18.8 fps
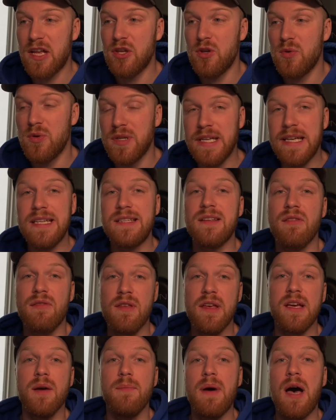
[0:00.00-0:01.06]
you need to
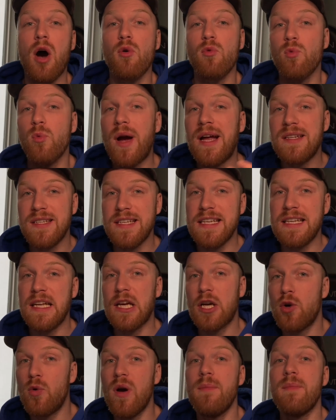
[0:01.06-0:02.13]
think about renting
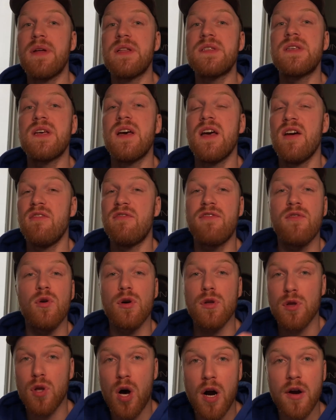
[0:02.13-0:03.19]
equipment for a
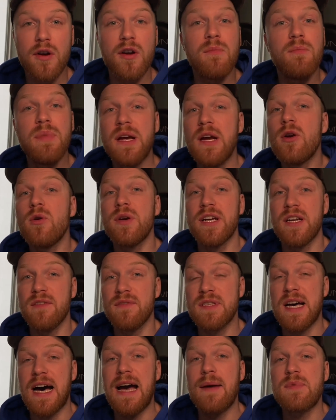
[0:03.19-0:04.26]
longer period of
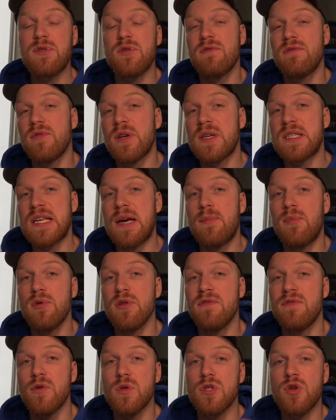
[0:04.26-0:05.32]
time. So for example,
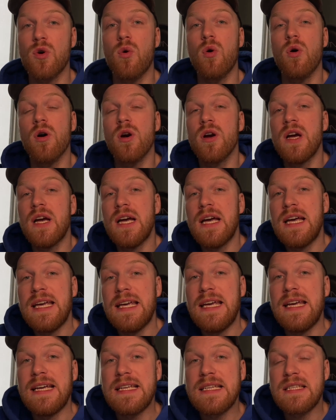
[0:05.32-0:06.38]
if your tour
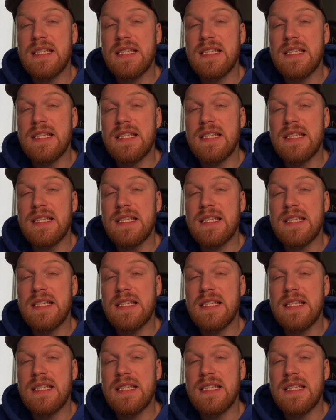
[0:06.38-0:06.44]
is